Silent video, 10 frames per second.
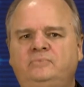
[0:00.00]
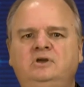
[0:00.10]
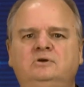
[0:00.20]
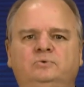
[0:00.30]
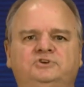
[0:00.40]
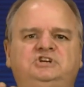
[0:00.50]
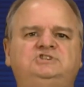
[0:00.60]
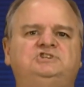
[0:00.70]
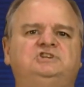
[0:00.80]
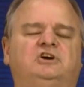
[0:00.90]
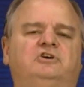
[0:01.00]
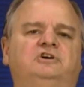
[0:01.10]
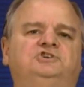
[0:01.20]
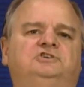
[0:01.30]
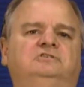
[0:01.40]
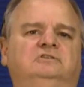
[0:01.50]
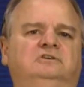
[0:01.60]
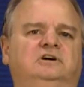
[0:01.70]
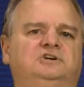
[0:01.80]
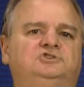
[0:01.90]
Well, Jesus encouraged
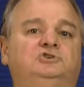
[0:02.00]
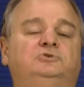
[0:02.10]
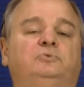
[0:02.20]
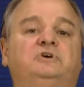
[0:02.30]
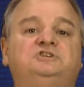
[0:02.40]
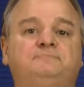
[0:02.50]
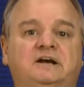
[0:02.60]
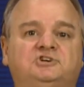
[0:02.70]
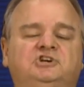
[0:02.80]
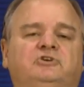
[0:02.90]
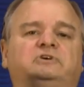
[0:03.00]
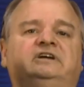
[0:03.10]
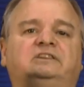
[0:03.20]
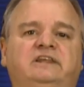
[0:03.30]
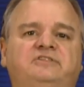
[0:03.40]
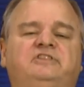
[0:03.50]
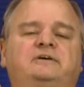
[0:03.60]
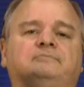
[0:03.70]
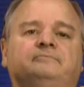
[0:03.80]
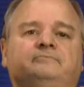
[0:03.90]
us to respect children and let
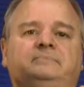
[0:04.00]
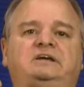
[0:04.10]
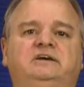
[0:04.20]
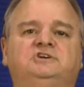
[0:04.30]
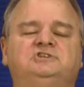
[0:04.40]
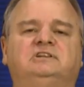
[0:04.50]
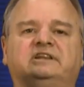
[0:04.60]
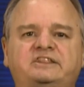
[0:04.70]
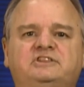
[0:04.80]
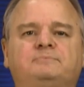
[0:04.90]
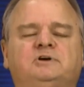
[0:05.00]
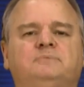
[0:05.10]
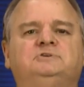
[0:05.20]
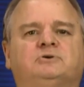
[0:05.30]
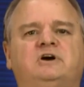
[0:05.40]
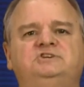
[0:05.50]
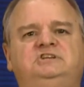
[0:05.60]
them be innocent. Let them come to Christ.